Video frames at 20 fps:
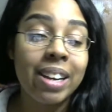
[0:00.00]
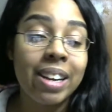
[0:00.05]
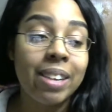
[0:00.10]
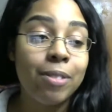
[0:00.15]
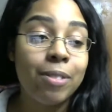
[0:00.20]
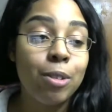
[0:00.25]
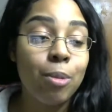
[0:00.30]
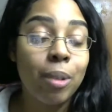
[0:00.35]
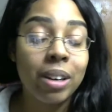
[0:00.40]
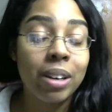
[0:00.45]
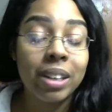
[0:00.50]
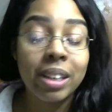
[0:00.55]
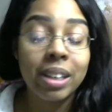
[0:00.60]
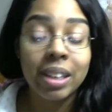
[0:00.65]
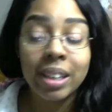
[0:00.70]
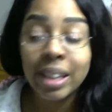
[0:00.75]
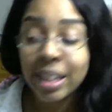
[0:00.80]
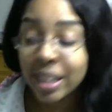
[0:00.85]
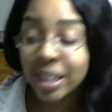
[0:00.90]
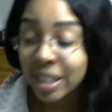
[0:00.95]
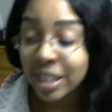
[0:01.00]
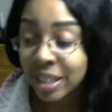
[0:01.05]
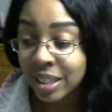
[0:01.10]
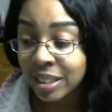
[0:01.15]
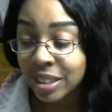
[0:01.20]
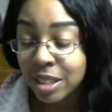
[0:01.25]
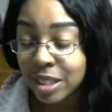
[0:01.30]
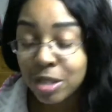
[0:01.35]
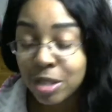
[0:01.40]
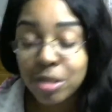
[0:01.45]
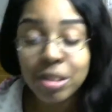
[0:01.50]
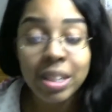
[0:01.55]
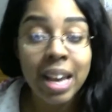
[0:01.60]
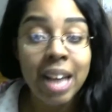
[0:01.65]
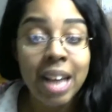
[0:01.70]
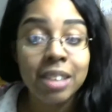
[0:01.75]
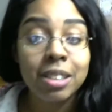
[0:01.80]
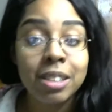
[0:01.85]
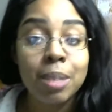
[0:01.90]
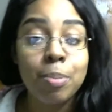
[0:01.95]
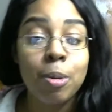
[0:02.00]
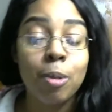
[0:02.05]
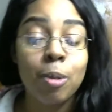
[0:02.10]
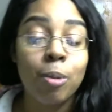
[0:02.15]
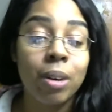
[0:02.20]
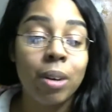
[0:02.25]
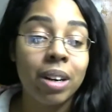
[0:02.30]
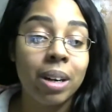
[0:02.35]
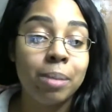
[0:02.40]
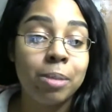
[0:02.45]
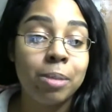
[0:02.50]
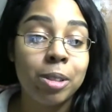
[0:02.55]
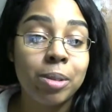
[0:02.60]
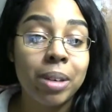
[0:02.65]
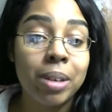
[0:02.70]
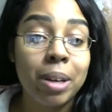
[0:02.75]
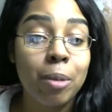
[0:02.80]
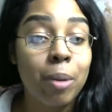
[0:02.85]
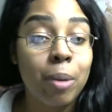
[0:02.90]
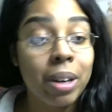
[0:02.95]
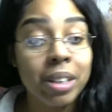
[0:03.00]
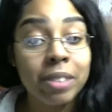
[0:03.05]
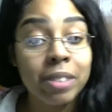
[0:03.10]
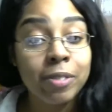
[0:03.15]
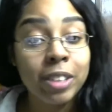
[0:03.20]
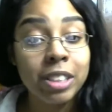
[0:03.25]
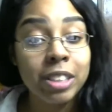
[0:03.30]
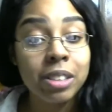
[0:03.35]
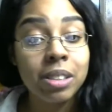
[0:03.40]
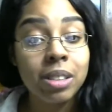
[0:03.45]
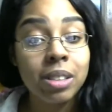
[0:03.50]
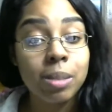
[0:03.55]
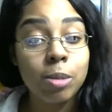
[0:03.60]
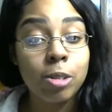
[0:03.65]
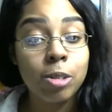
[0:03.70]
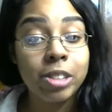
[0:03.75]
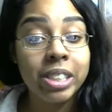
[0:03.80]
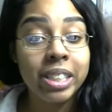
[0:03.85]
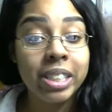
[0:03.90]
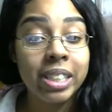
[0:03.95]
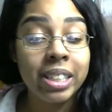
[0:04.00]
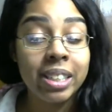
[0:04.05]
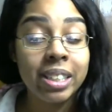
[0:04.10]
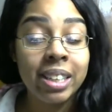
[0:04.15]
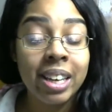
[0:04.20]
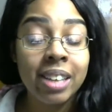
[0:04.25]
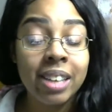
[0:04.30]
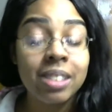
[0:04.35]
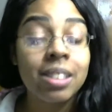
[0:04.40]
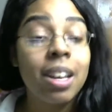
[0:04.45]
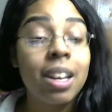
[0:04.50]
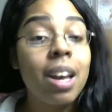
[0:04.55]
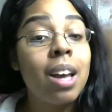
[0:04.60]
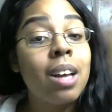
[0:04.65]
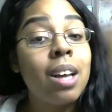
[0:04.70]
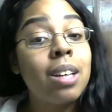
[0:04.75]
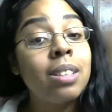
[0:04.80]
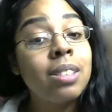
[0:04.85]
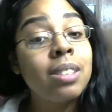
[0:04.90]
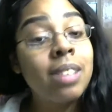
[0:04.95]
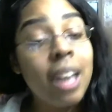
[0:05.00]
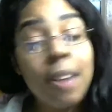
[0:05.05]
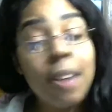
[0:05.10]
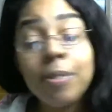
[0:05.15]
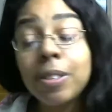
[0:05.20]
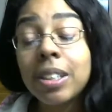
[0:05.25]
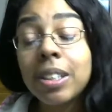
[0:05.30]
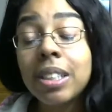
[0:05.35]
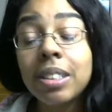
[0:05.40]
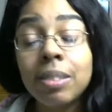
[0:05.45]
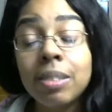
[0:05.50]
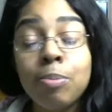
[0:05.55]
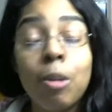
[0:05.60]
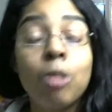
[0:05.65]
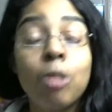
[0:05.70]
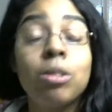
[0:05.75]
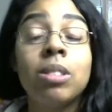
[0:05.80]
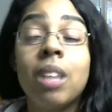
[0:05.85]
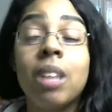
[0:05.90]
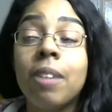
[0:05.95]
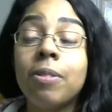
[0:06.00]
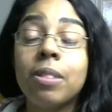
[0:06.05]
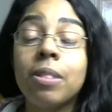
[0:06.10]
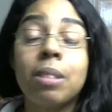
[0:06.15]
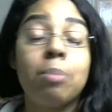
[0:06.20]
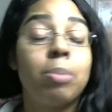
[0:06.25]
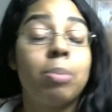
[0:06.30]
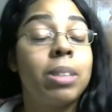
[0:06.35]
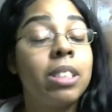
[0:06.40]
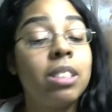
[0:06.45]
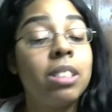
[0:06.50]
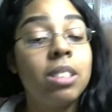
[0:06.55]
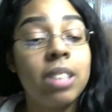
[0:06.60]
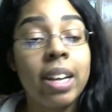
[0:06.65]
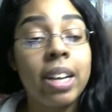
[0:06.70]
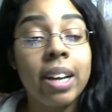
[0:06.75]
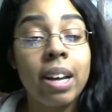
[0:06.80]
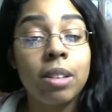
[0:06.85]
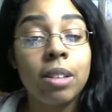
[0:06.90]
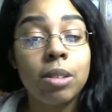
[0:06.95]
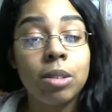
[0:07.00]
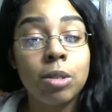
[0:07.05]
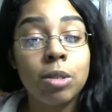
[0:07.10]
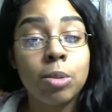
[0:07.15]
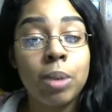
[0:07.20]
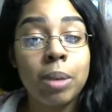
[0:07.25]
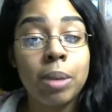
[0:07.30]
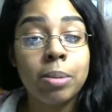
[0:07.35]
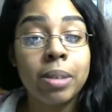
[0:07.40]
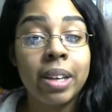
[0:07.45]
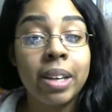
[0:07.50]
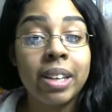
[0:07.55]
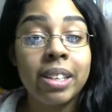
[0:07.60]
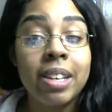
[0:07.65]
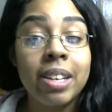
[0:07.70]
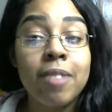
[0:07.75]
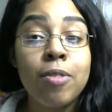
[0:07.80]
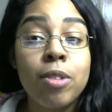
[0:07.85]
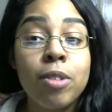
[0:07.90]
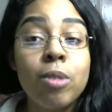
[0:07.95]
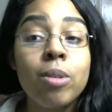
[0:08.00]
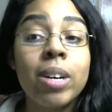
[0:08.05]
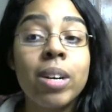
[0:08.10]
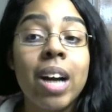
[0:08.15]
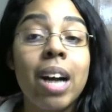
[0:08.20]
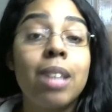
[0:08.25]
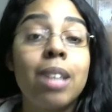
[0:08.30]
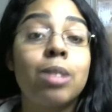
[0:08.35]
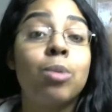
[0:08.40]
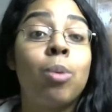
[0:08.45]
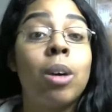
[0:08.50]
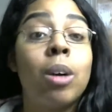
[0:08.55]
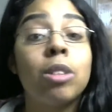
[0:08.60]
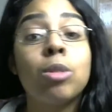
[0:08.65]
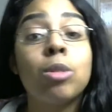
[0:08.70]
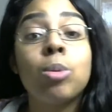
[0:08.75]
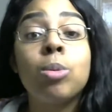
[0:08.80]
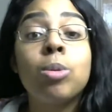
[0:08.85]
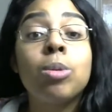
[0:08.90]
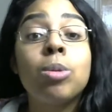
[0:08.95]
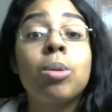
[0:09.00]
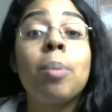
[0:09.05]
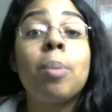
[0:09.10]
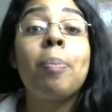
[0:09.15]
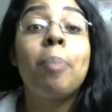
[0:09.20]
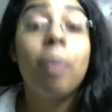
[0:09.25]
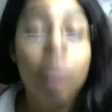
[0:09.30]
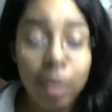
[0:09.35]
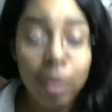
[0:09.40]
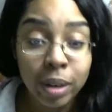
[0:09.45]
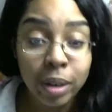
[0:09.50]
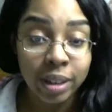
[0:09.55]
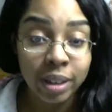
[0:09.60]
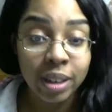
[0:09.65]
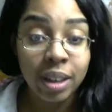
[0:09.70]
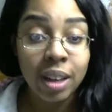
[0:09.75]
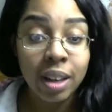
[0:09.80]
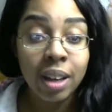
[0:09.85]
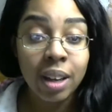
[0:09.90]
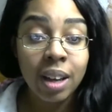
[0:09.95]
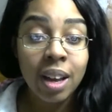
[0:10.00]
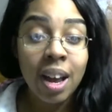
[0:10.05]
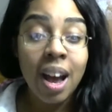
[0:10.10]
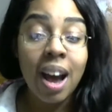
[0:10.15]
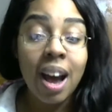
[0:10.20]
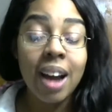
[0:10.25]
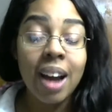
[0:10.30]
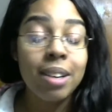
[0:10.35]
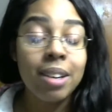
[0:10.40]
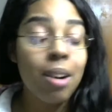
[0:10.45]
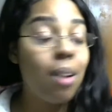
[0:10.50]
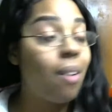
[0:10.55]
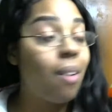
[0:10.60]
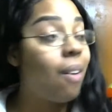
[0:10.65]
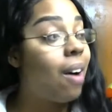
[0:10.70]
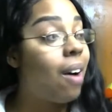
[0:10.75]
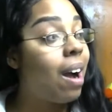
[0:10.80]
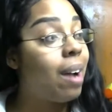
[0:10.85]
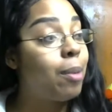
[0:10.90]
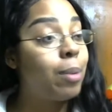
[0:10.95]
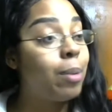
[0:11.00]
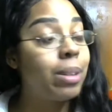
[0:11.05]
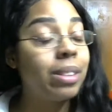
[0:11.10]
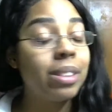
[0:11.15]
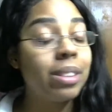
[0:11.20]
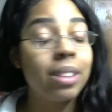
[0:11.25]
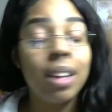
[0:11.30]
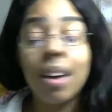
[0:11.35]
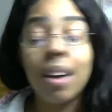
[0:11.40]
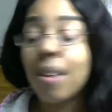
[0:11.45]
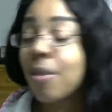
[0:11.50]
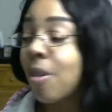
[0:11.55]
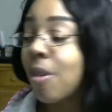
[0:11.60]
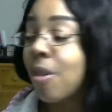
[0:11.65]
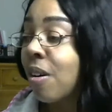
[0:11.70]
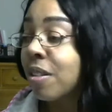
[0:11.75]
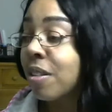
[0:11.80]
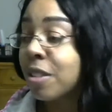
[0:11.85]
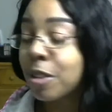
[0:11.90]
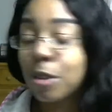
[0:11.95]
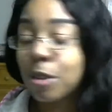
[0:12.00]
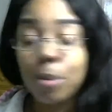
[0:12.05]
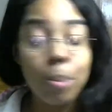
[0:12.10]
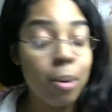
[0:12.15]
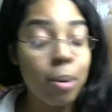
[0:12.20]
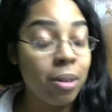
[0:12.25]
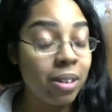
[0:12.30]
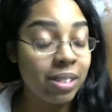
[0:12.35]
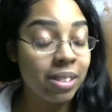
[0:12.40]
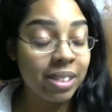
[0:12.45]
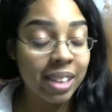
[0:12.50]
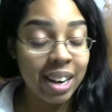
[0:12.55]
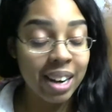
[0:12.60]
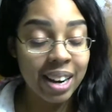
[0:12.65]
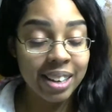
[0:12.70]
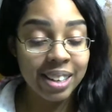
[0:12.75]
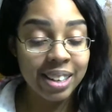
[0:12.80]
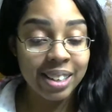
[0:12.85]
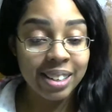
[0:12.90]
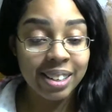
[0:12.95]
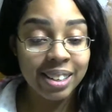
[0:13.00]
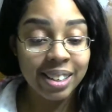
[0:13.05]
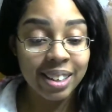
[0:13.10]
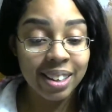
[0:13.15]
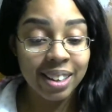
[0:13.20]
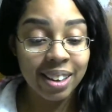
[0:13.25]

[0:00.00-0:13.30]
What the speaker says: if you want to continue to catch up on what I'm doing and what conventions I'm going to hit next. Definitely, most definitely, please check out those websites. If you guys want to support, I know I would love all the support that I can